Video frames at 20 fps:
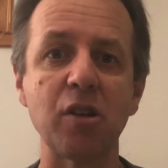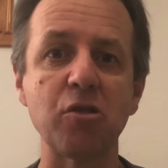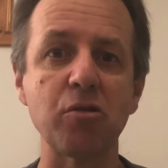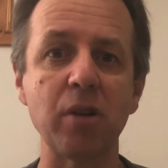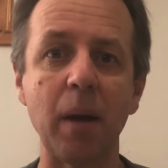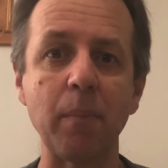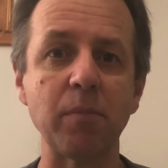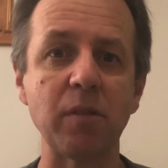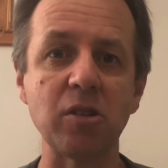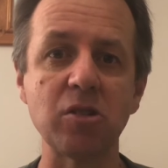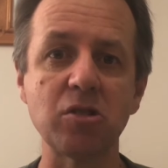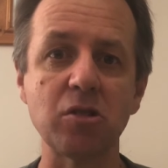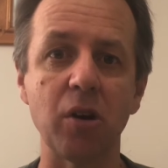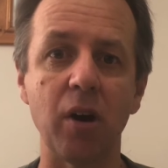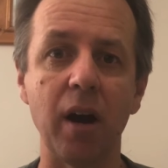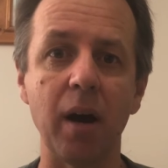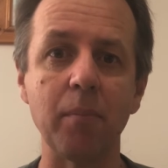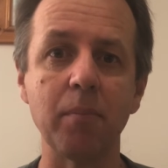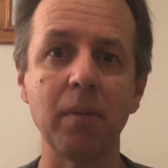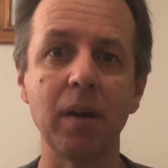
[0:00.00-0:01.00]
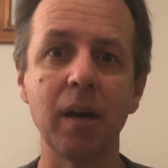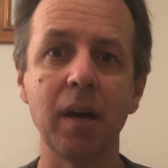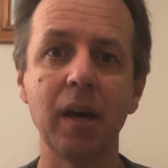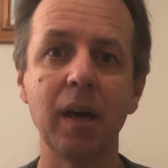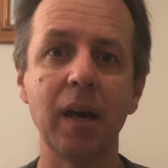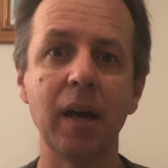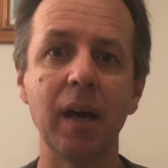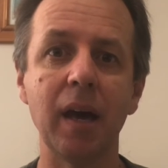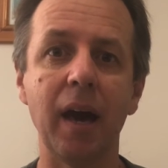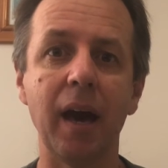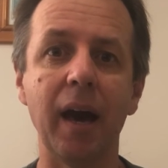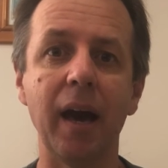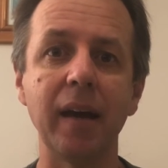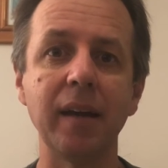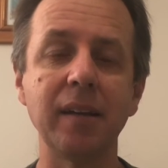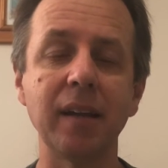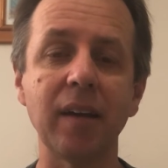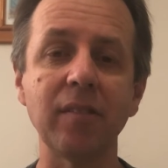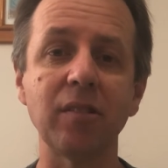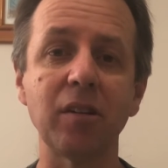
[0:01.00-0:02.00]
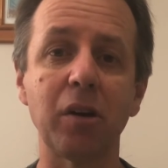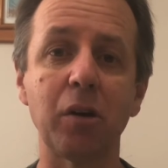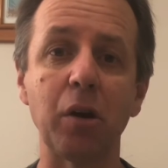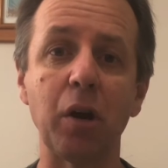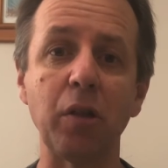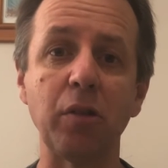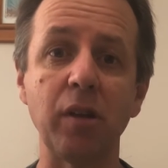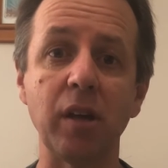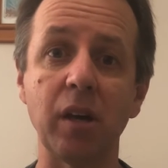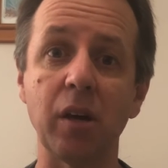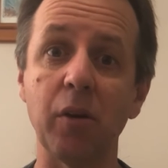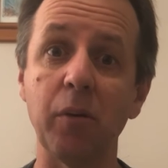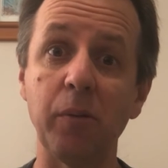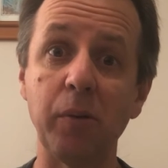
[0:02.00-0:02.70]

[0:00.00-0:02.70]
trap this time, he doesn't kind of think,